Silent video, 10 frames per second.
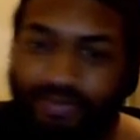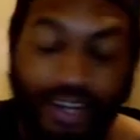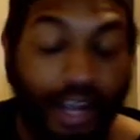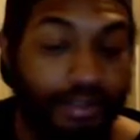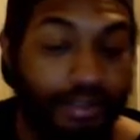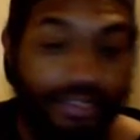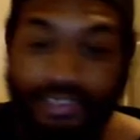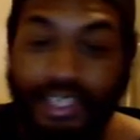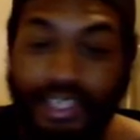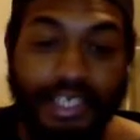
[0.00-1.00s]
gonna feel
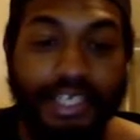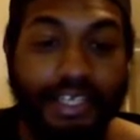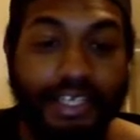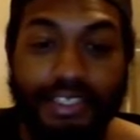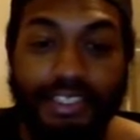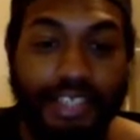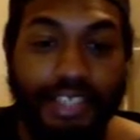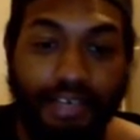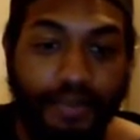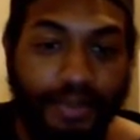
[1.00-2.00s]
like an idiot because I can't
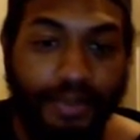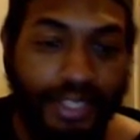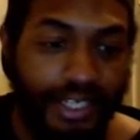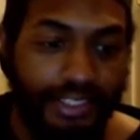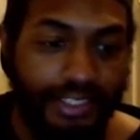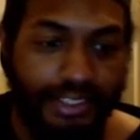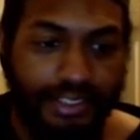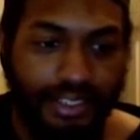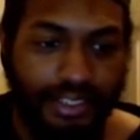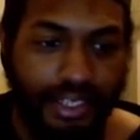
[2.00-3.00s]
remember Egon's
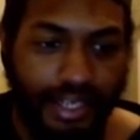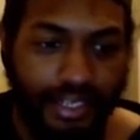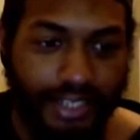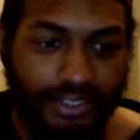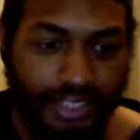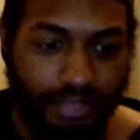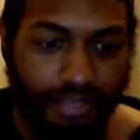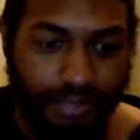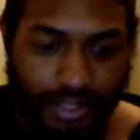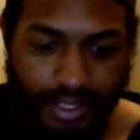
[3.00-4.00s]
actor's name.
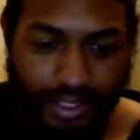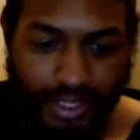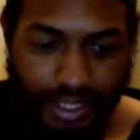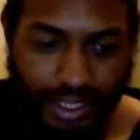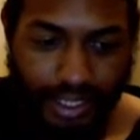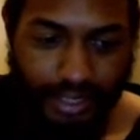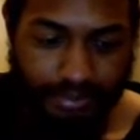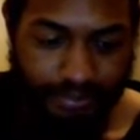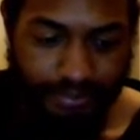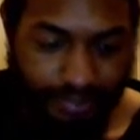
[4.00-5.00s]

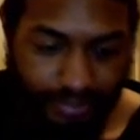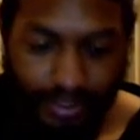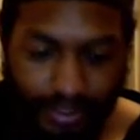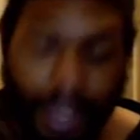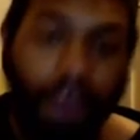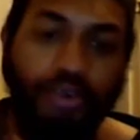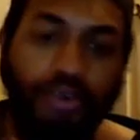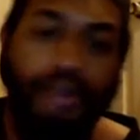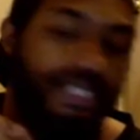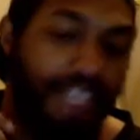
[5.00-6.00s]
Harold
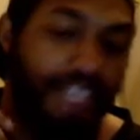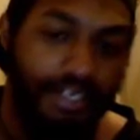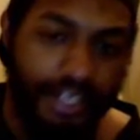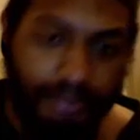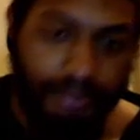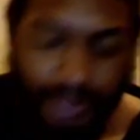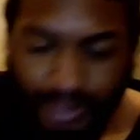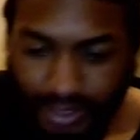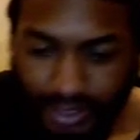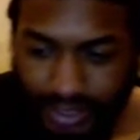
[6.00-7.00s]
Ramis, there we go.
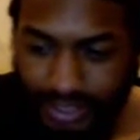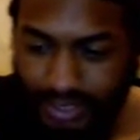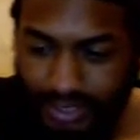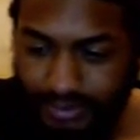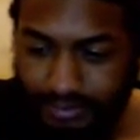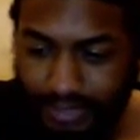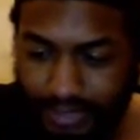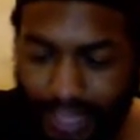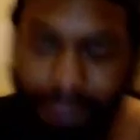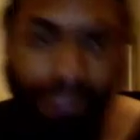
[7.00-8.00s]

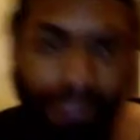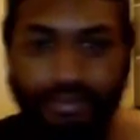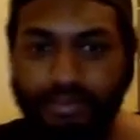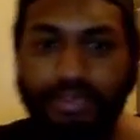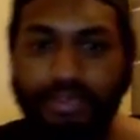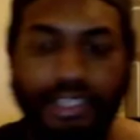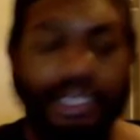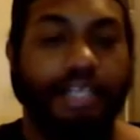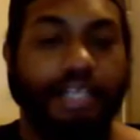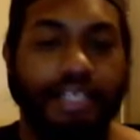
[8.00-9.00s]
And he's
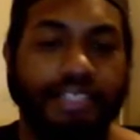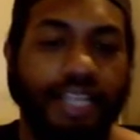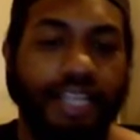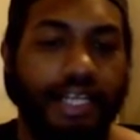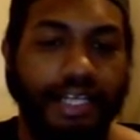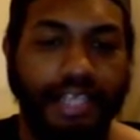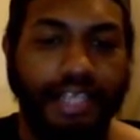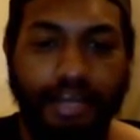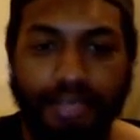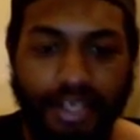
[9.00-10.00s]
kind of like
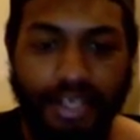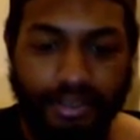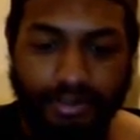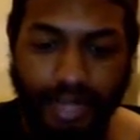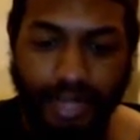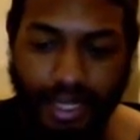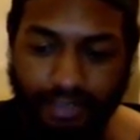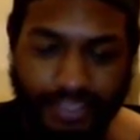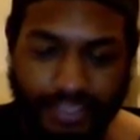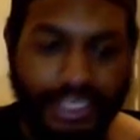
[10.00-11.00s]
them. They're
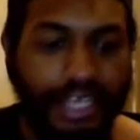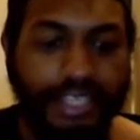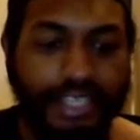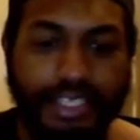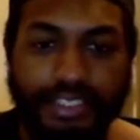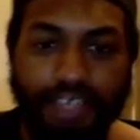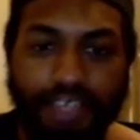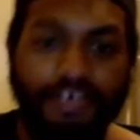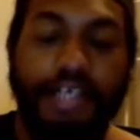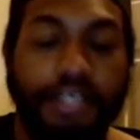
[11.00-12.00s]
investigating things. They
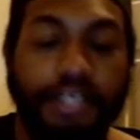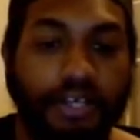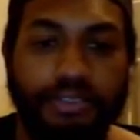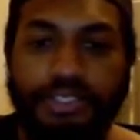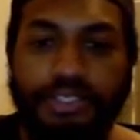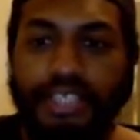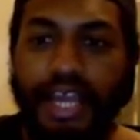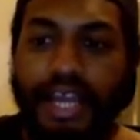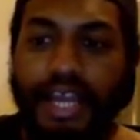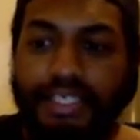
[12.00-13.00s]
find a ghost,
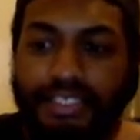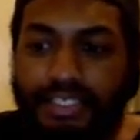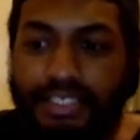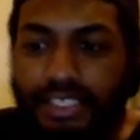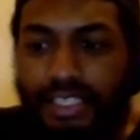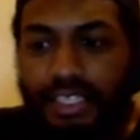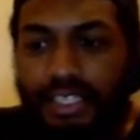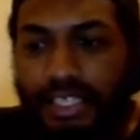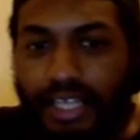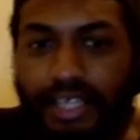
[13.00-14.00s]
and
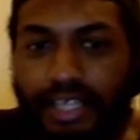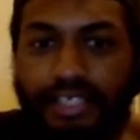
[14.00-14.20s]
like